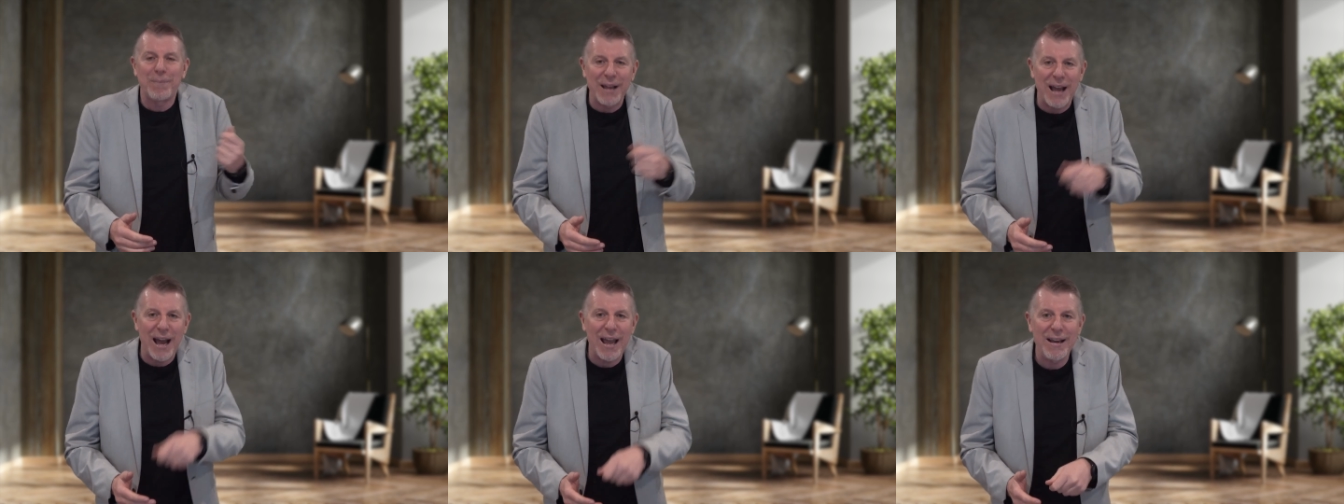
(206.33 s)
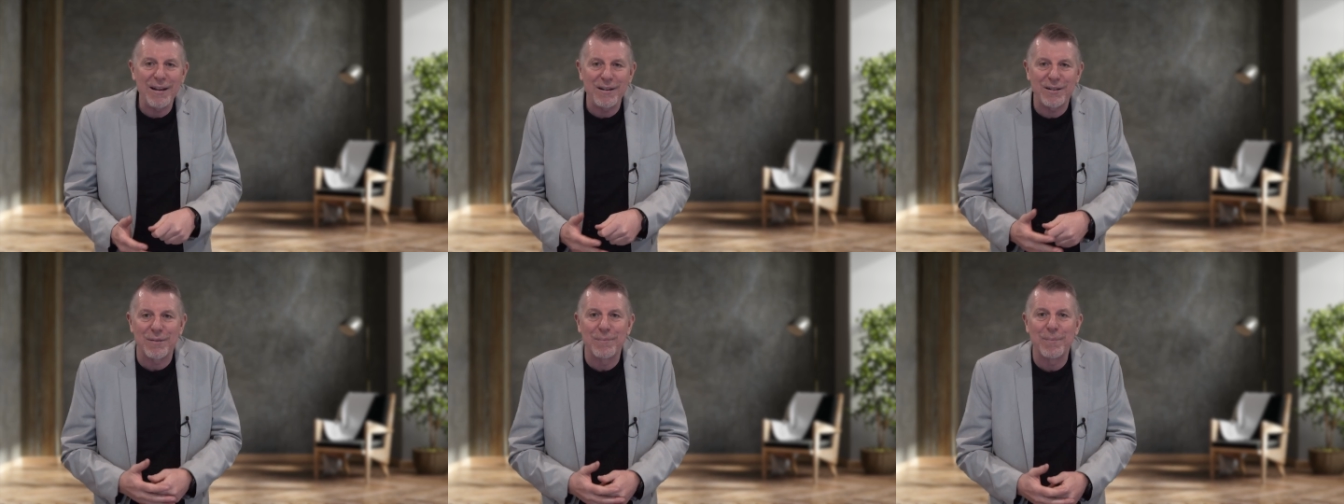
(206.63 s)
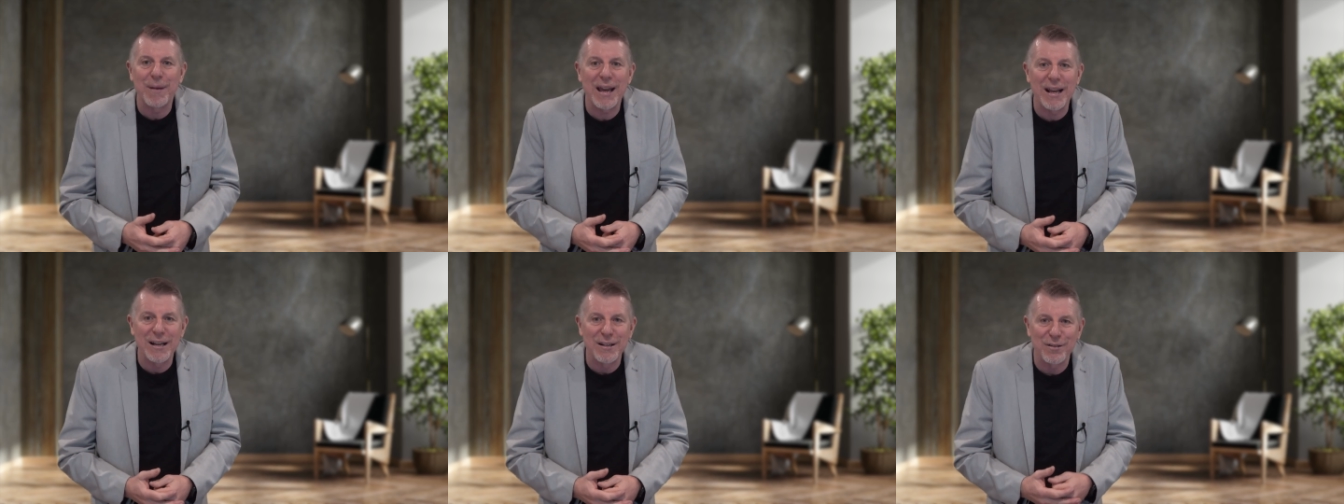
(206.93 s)
into
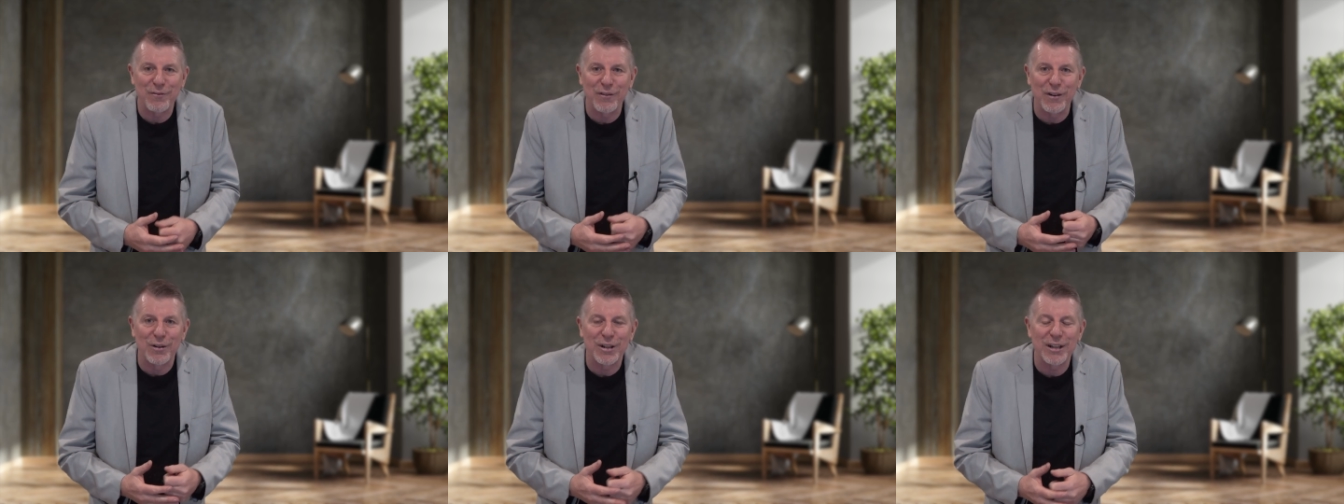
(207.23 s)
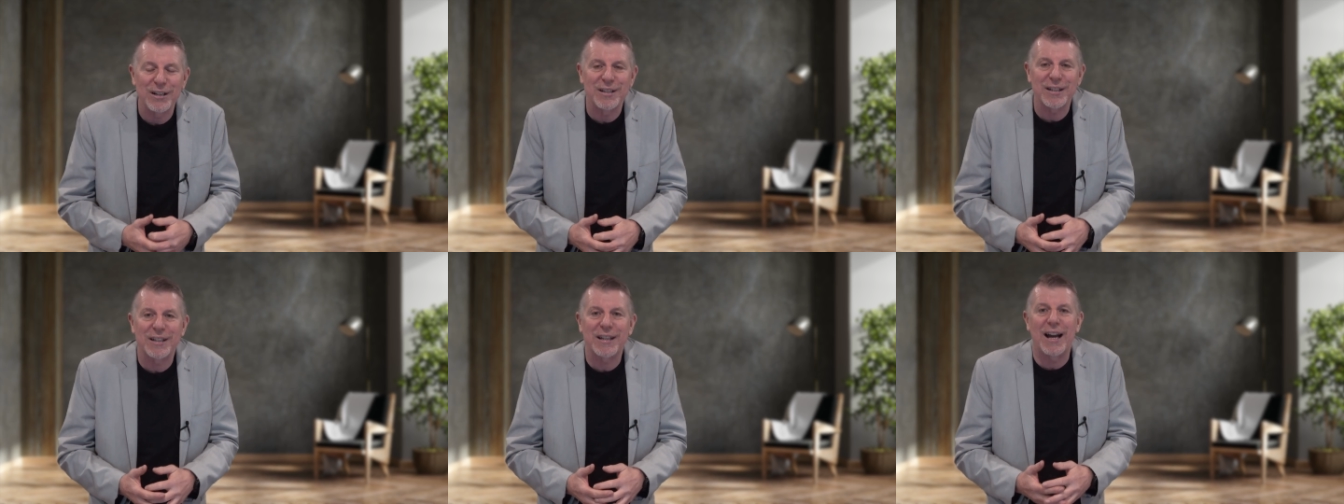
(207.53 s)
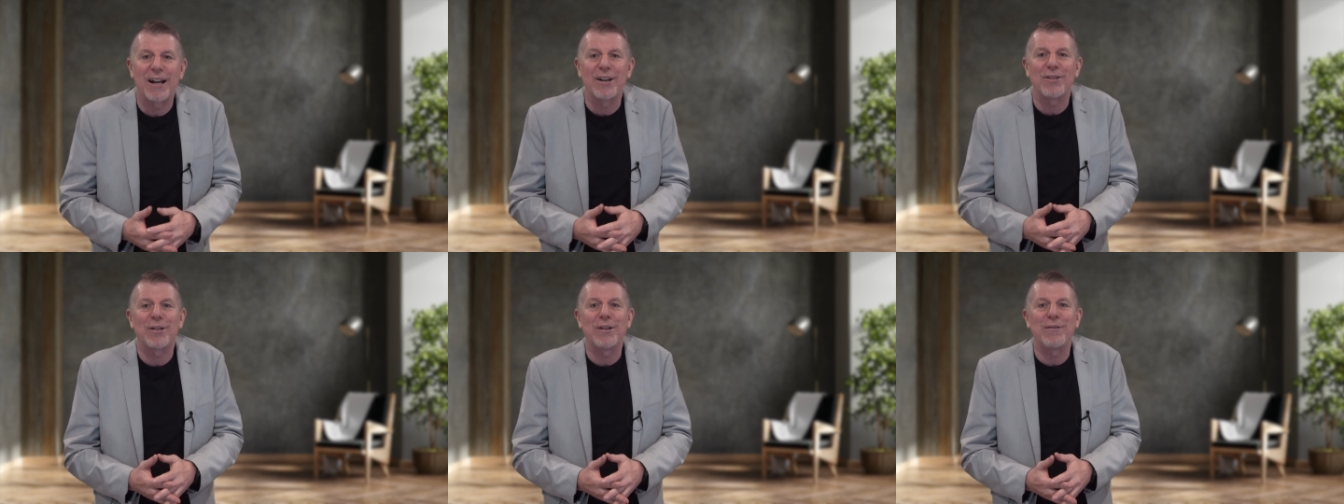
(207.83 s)
Mansfield, into
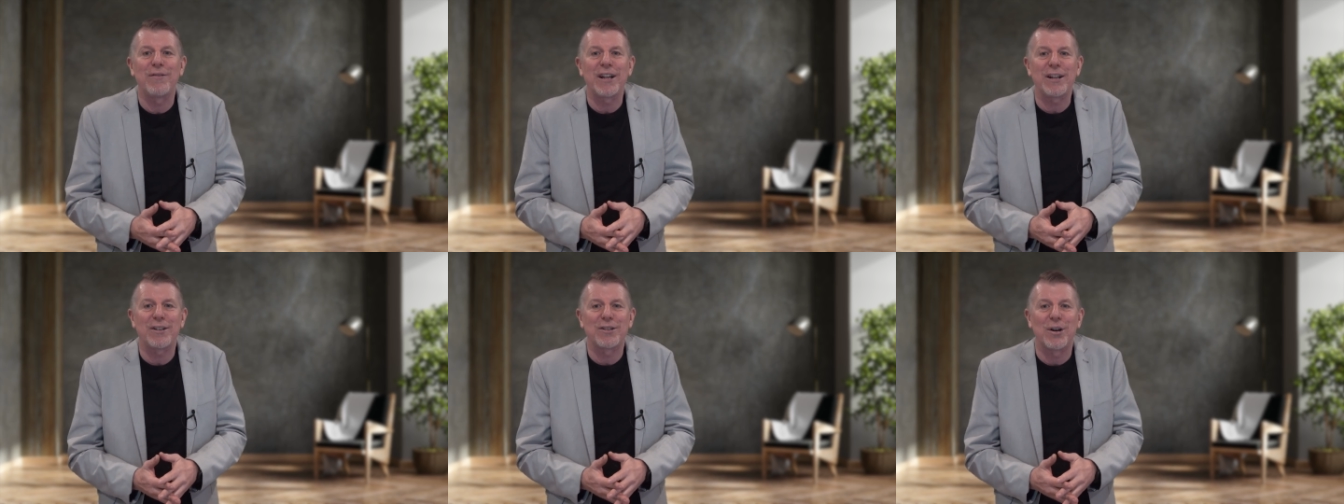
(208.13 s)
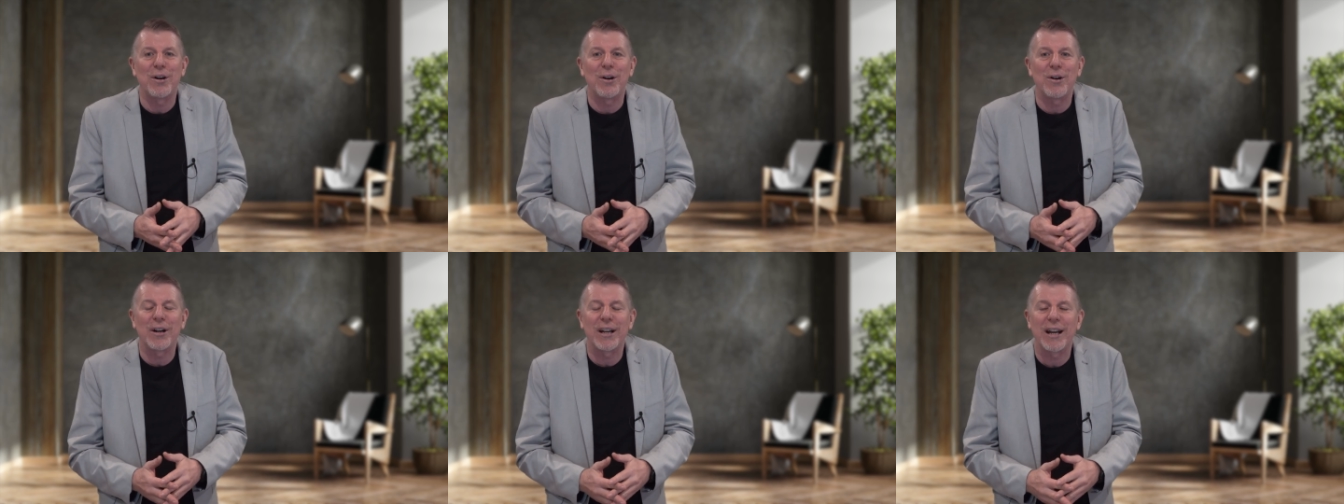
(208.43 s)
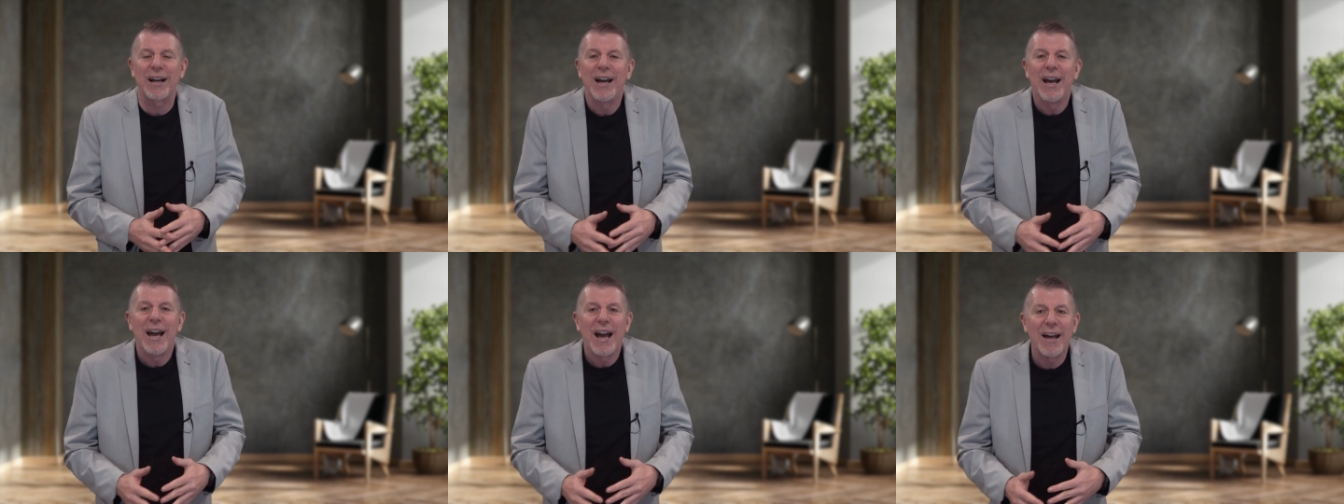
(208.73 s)
country Victoria,